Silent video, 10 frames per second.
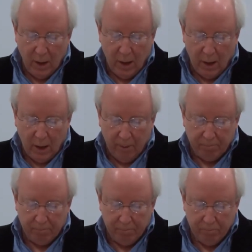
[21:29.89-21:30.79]
Um,
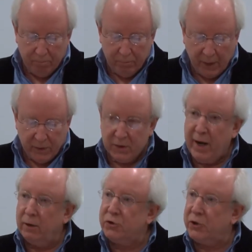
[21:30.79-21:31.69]
it's
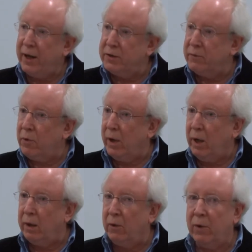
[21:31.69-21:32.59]
entitled Shades of Green,
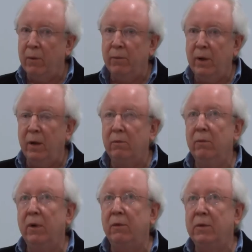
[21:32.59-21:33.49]
and it, it,
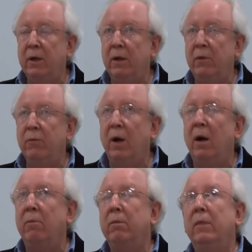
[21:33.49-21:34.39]
it, de it,
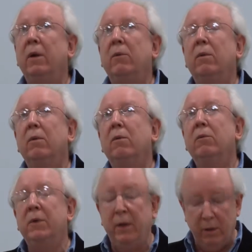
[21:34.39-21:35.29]
um, it
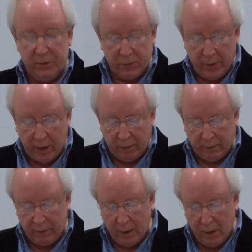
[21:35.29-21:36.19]
deals
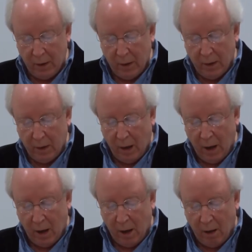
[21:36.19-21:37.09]
with
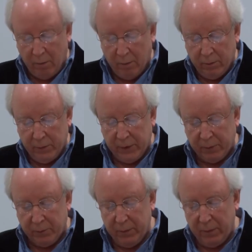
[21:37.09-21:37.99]
um, the
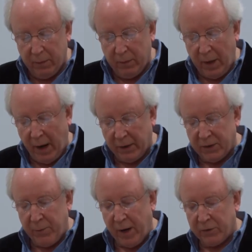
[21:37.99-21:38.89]

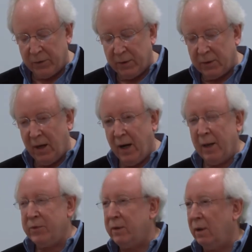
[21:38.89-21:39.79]
aspects or the
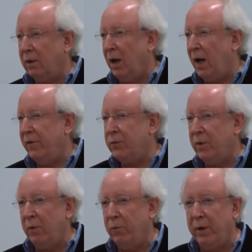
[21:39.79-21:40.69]
times in our lives
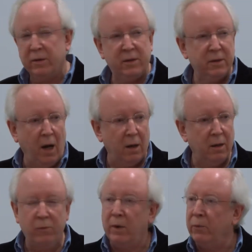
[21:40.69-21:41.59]
when we're stuck,
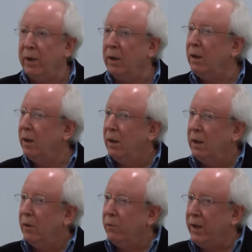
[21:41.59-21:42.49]
when we,
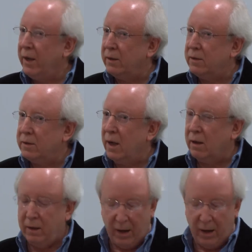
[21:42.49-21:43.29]
we get stuck.